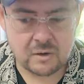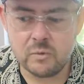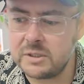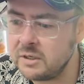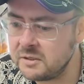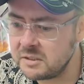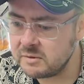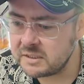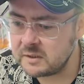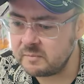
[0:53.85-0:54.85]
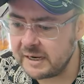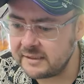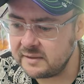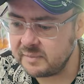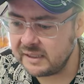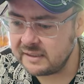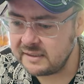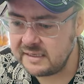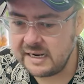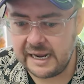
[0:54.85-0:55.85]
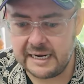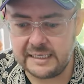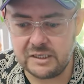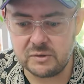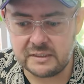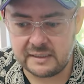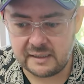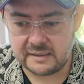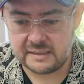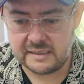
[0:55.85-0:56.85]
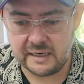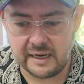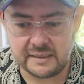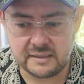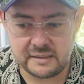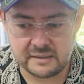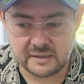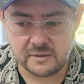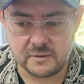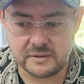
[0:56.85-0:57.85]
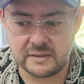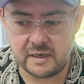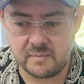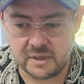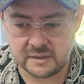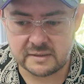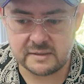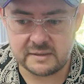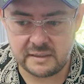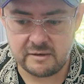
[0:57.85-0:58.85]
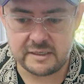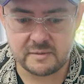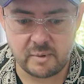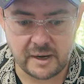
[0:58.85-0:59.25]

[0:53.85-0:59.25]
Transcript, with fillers: return to respectability and utility and discourse amongst serious